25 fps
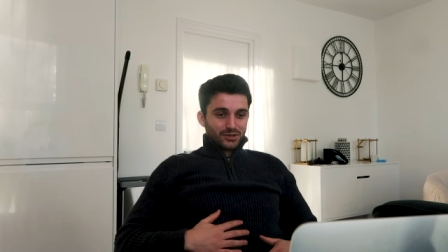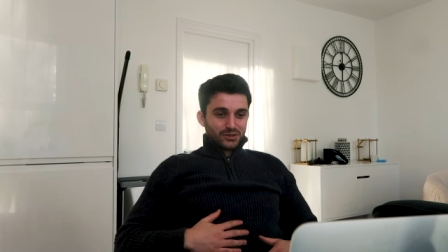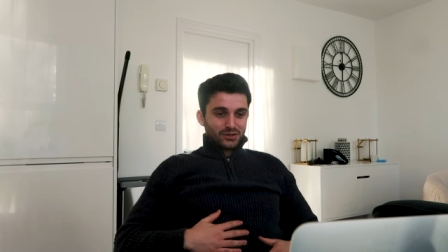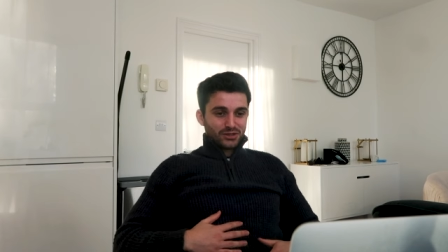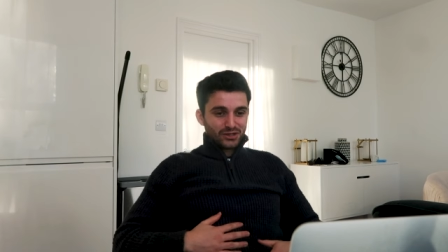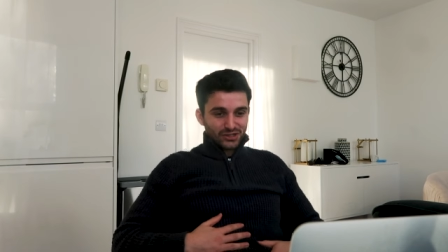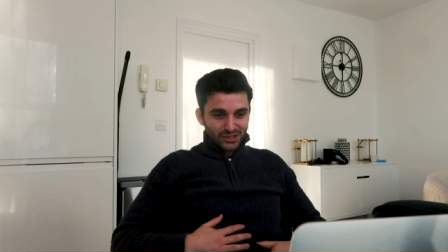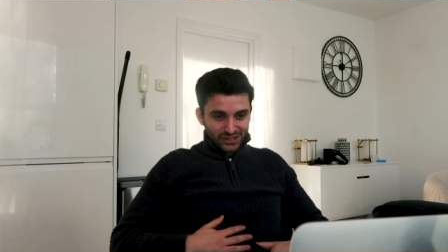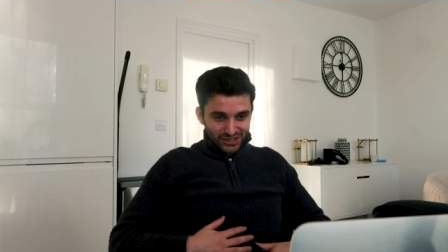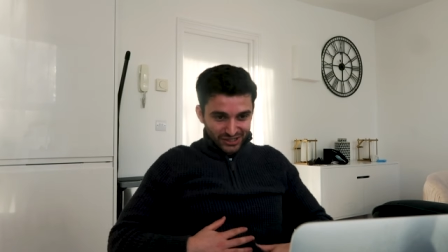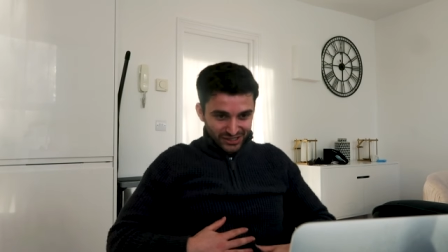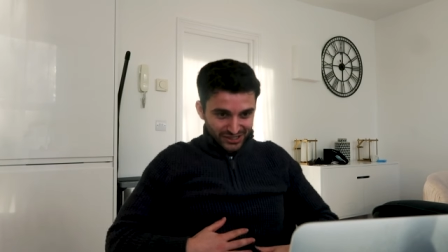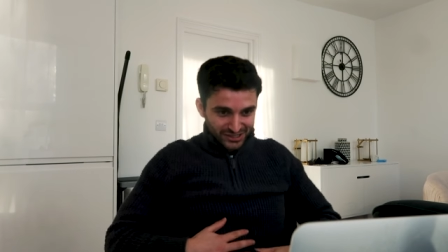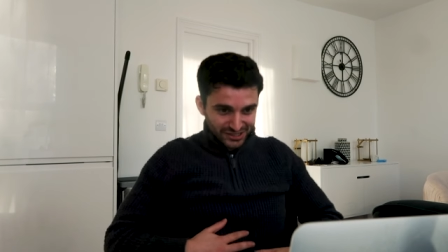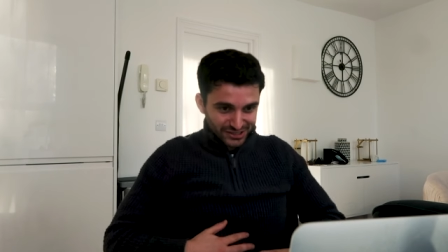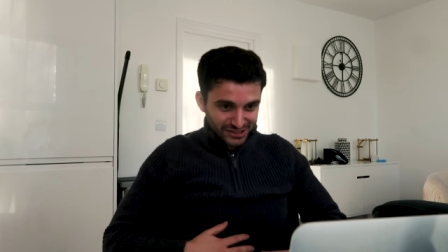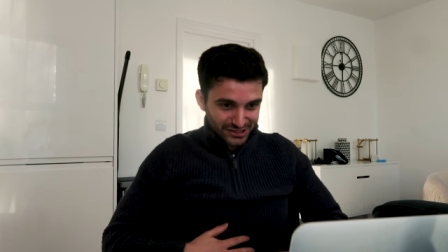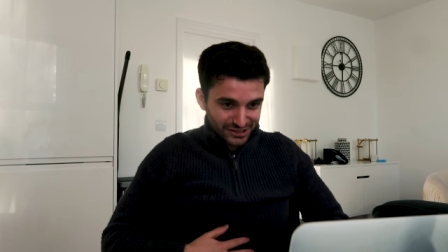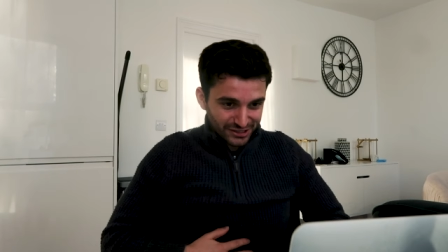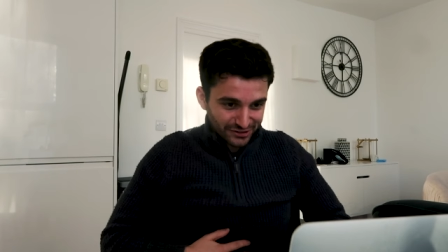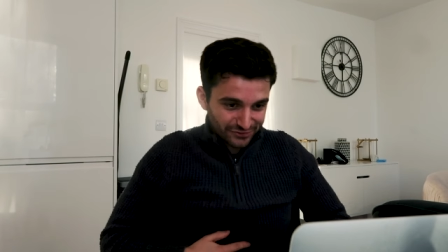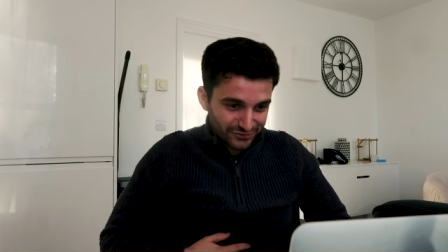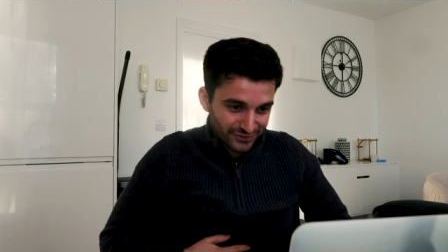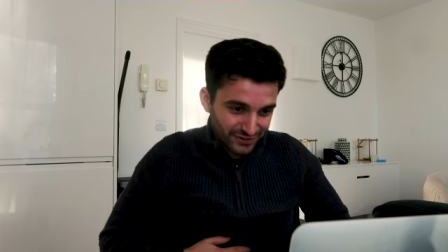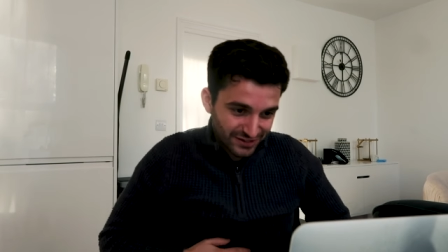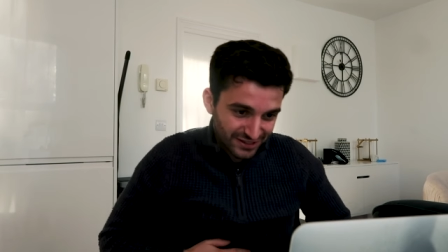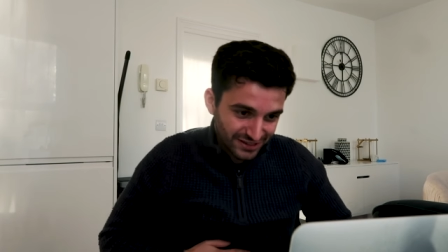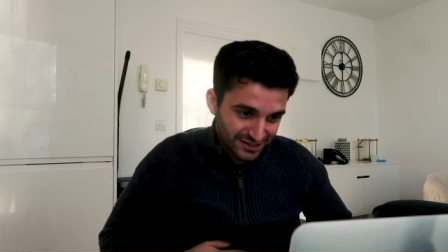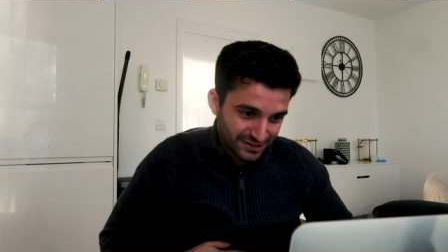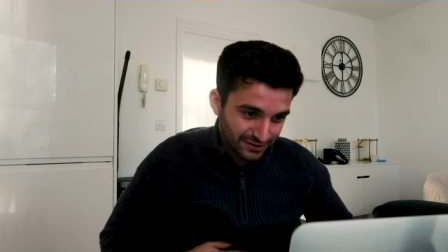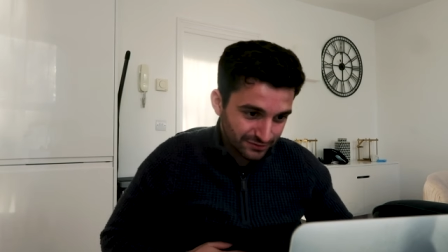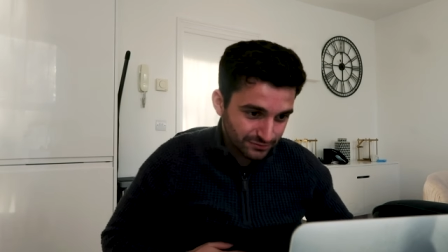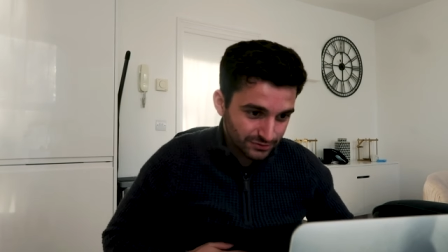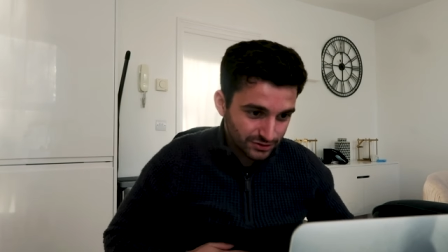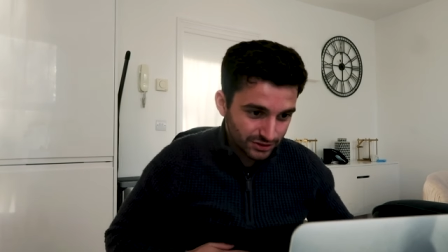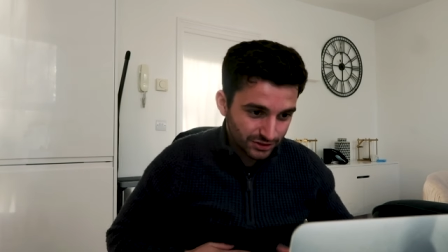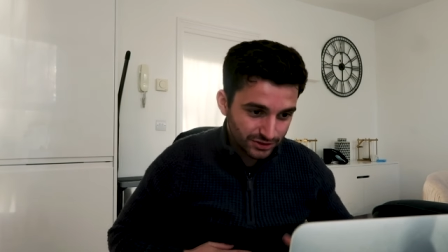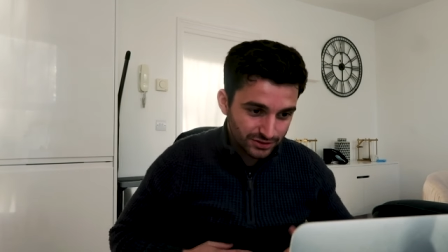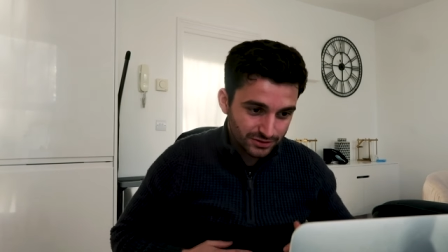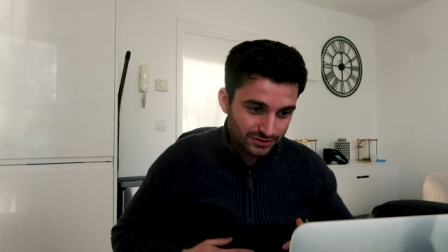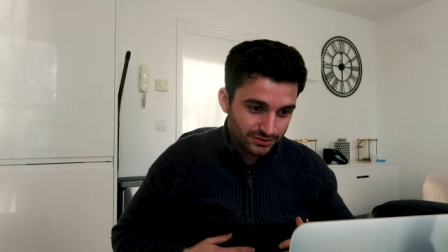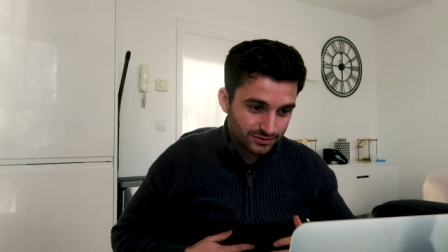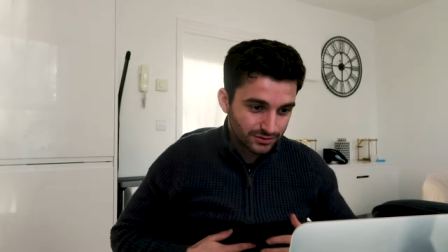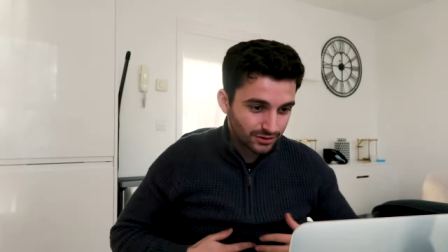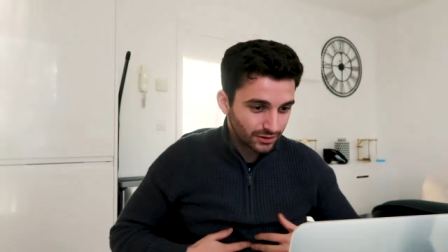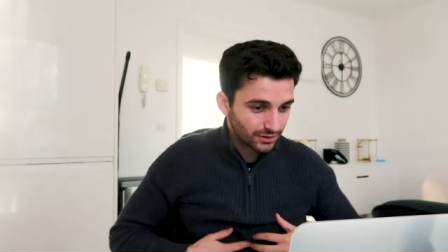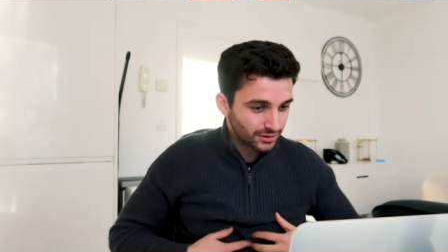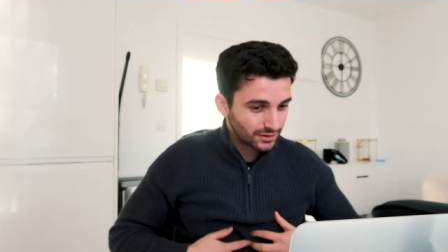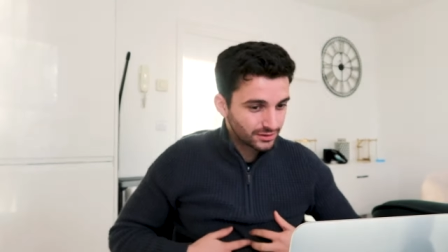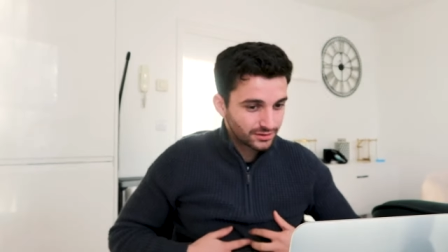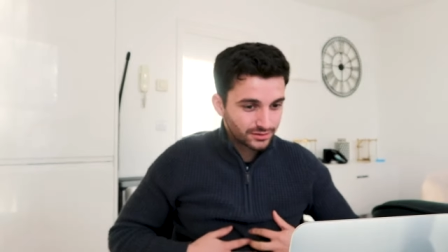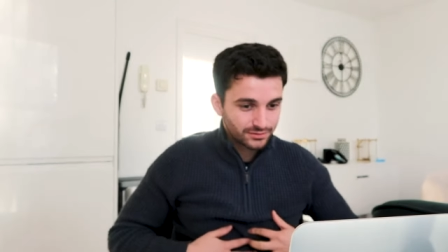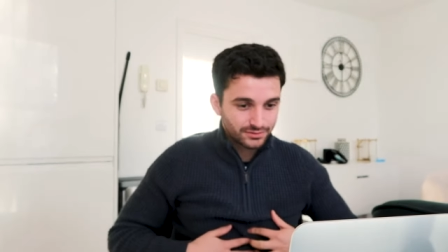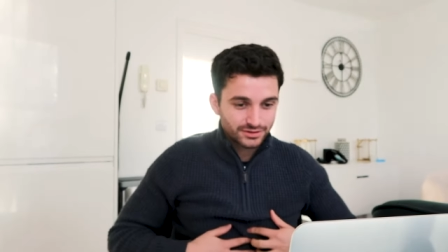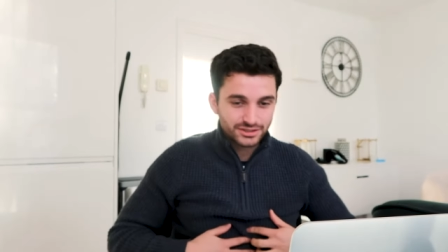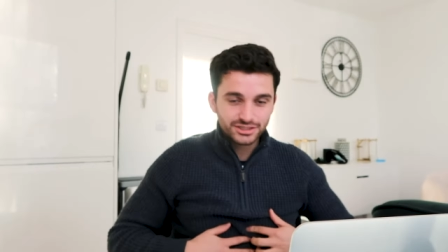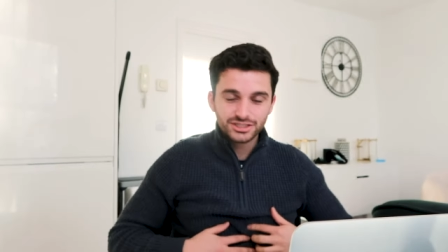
Oh, I feel like I've just got